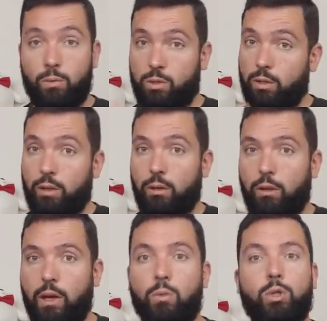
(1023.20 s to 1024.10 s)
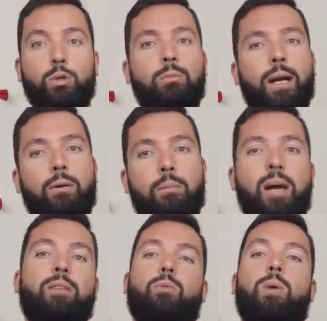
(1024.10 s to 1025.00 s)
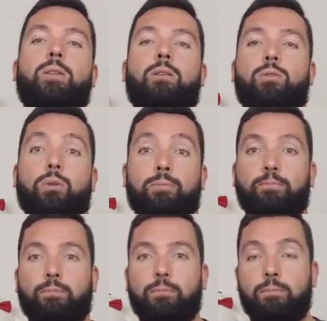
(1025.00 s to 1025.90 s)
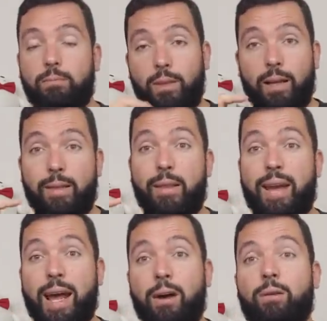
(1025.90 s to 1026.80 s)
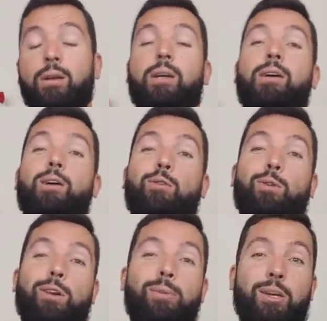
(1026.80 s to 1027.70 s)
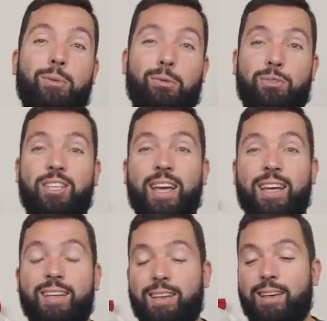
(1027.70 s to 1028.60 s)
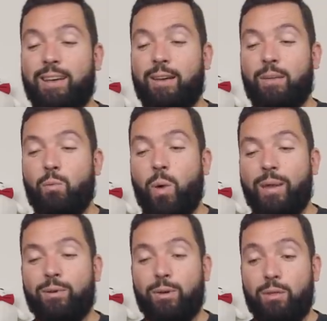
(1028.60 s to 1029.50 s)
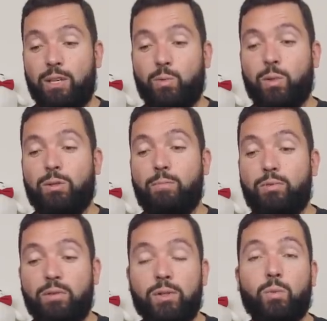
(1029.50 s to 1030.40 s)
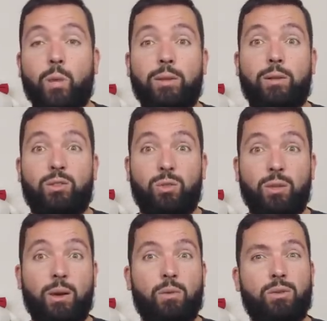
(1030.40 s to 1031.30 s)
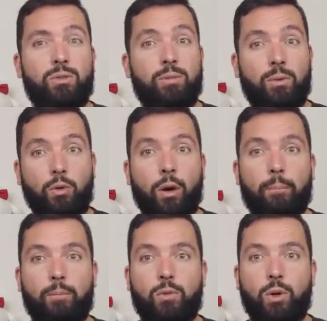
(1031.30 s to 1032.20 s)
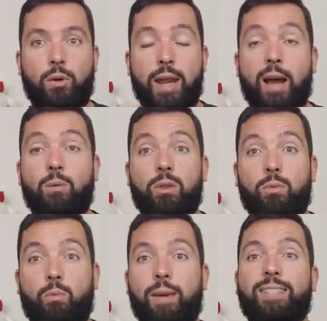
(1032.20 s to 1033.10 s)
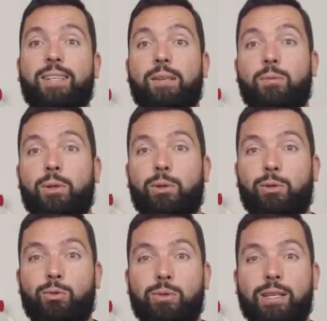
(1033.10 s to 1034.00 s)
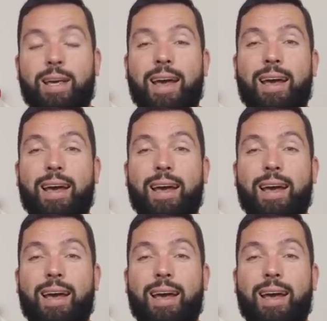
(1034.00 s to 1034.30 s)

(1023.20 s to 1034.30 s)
was not a good idea, we should migrate back to 1.2. Now, we're gonna be able to say whether this was the previous 1.2 that we're using before. So now when, basically when you're doing,